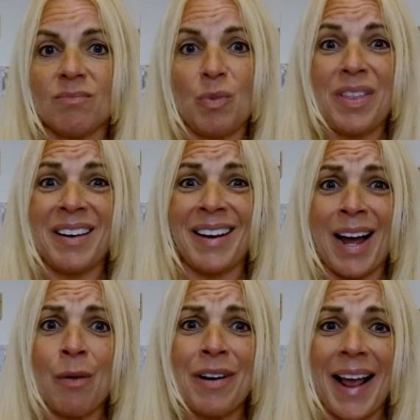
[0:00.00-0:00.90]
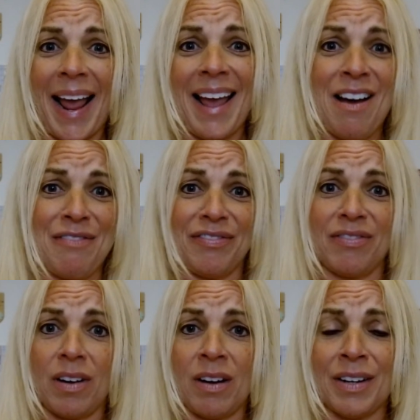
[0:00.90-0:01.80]
within an hour and a half
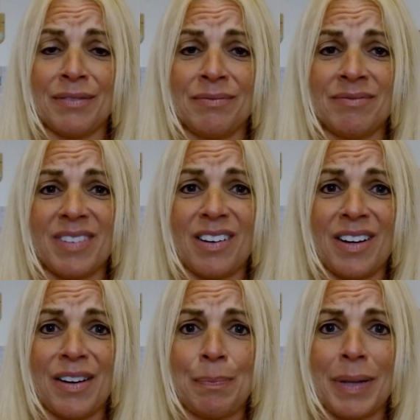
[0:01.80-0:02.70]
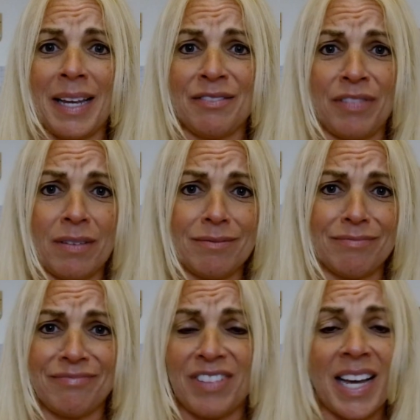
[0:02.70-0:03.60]
on a plane
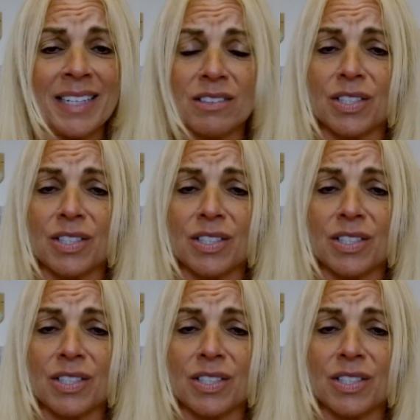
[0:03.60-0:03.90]
flight.